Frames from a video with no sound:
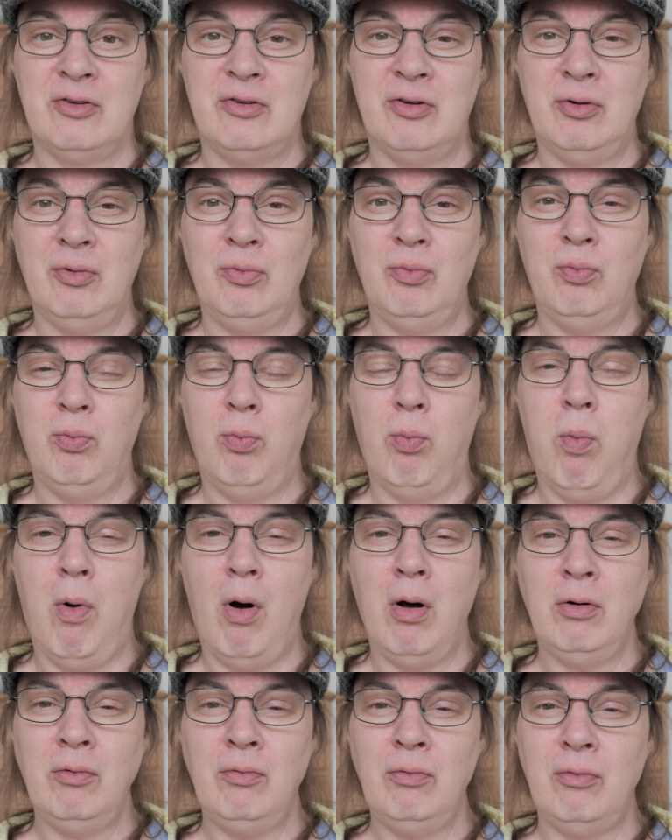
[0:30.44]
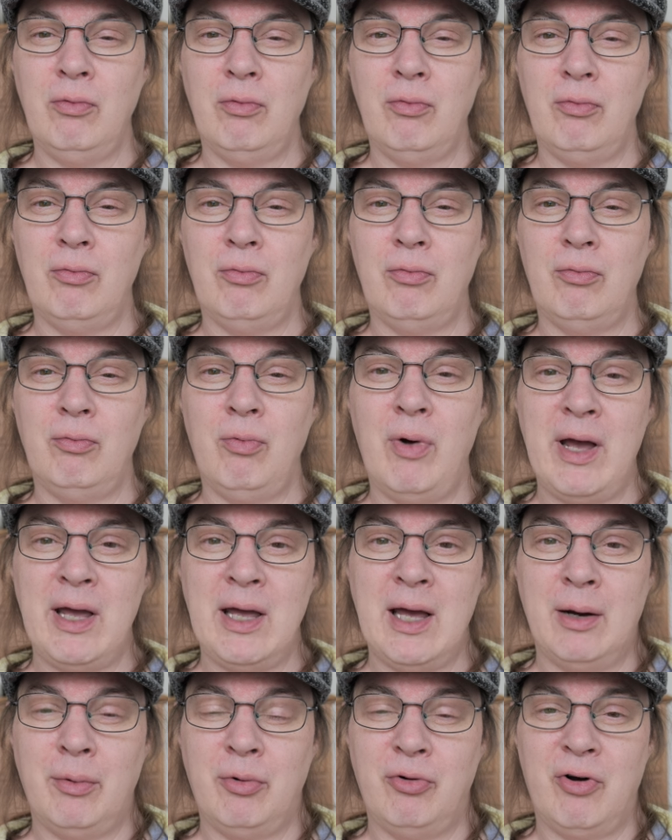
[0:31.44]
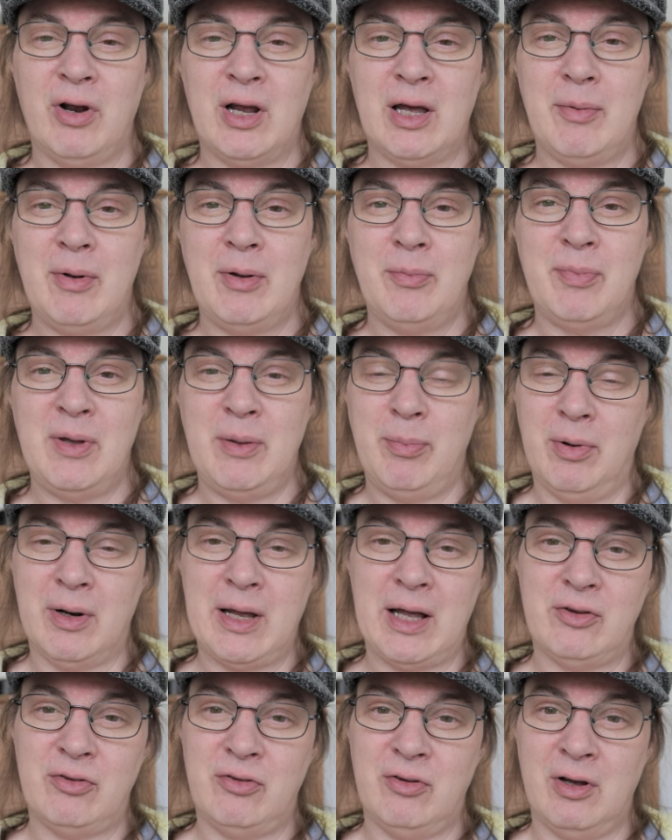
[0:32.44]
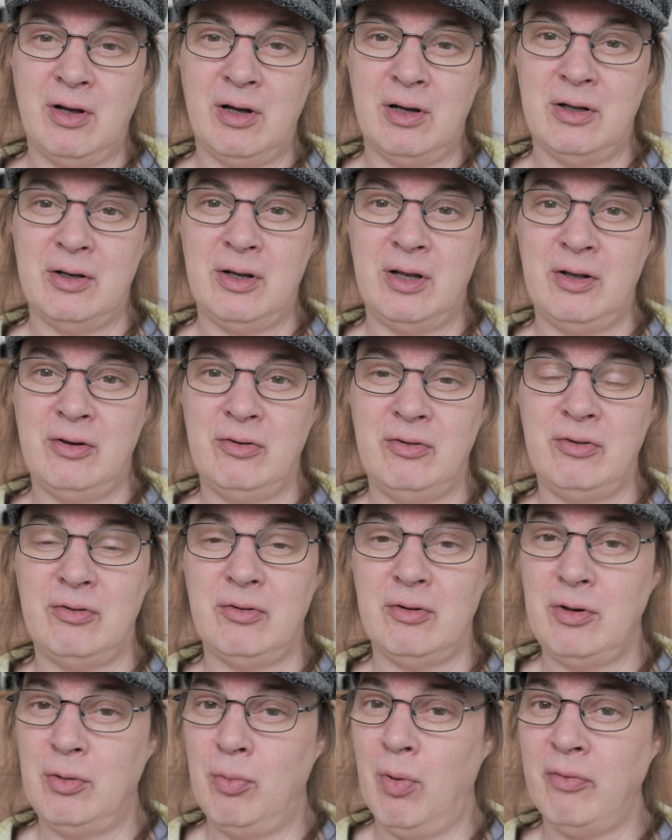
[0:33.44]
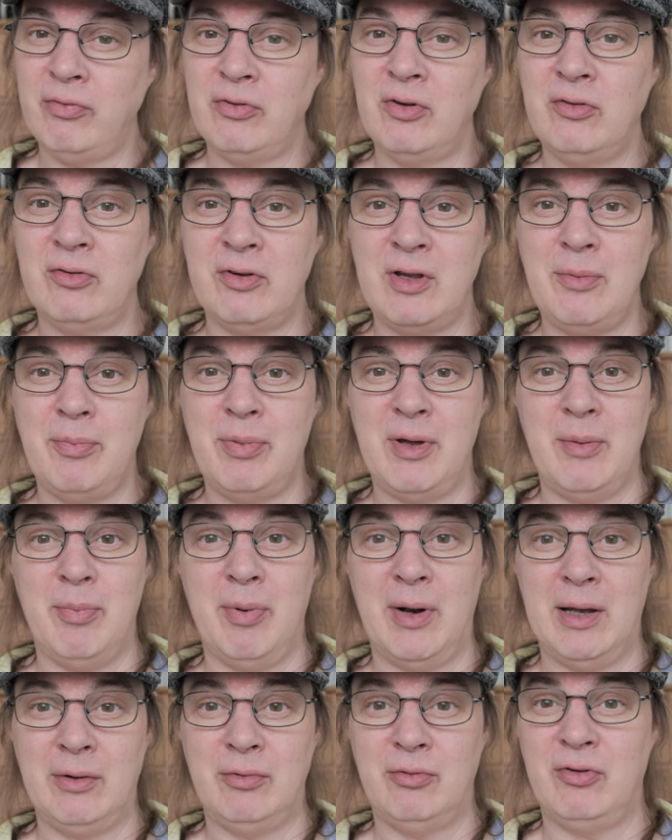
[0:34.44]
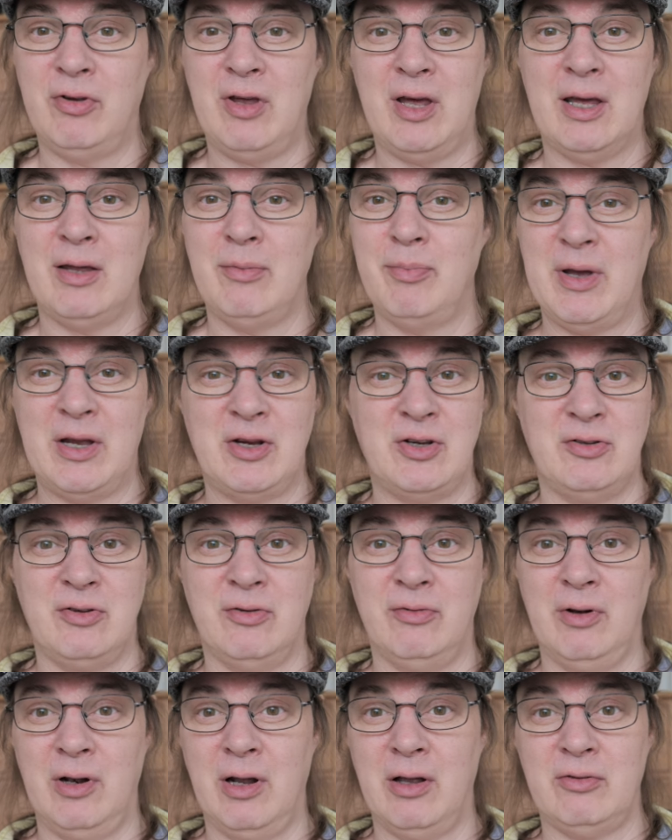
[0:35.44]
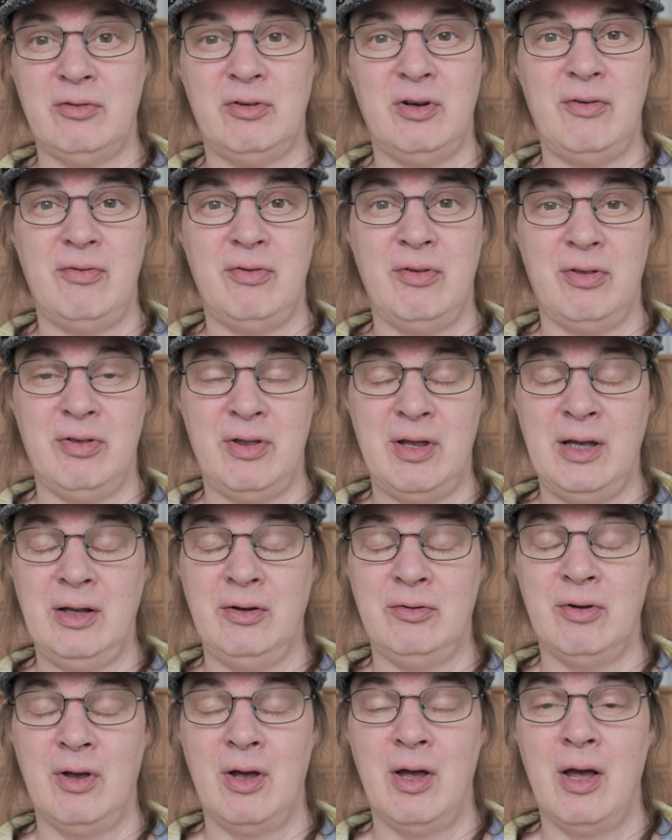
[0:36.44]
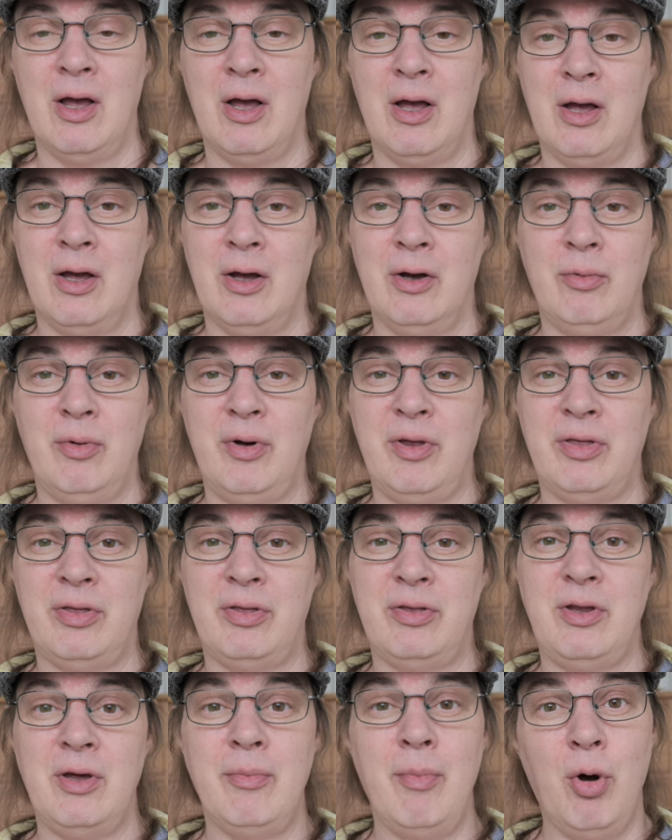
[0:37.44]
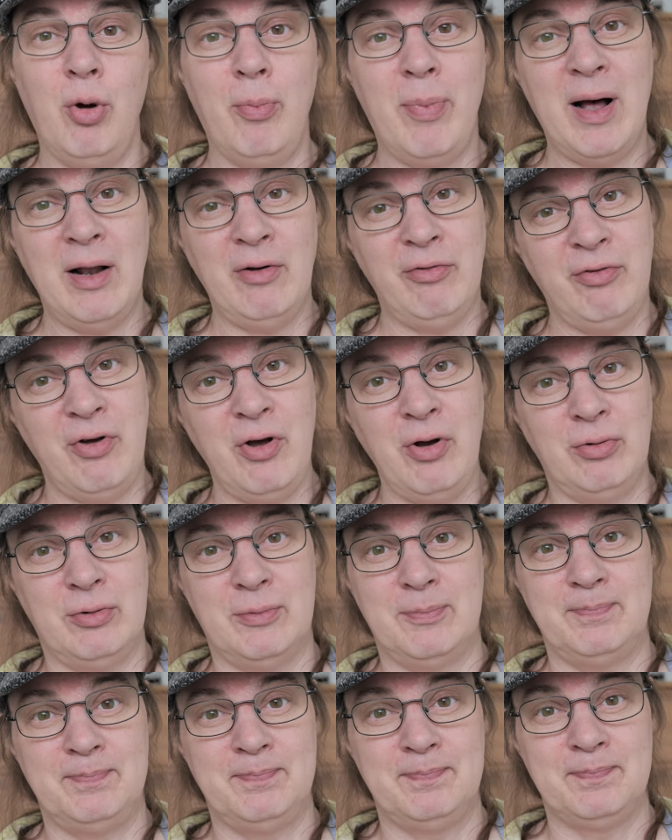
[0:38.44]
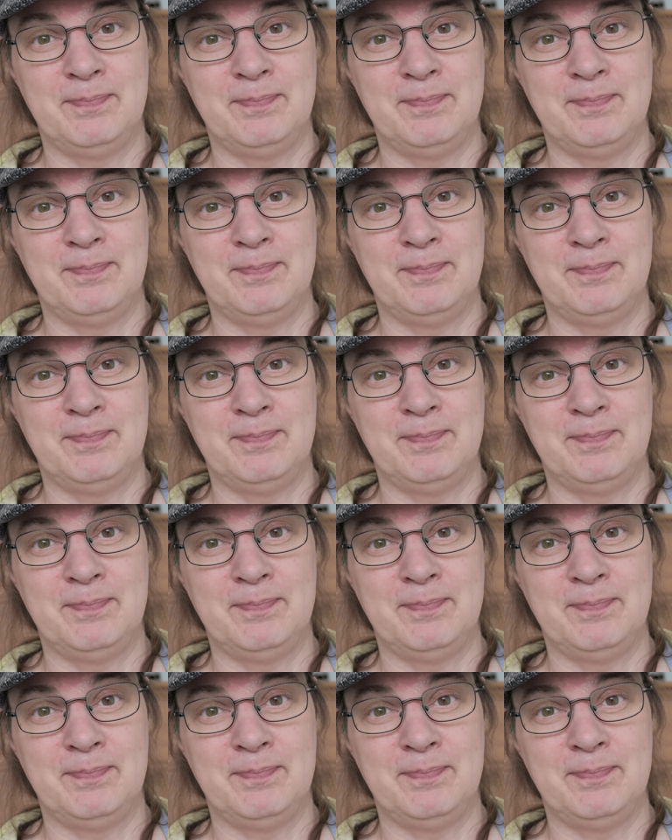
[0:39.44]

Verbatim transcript: So, one way I would recommend people get started is you often see people out taking pictures of lots of different things with your mobile phone.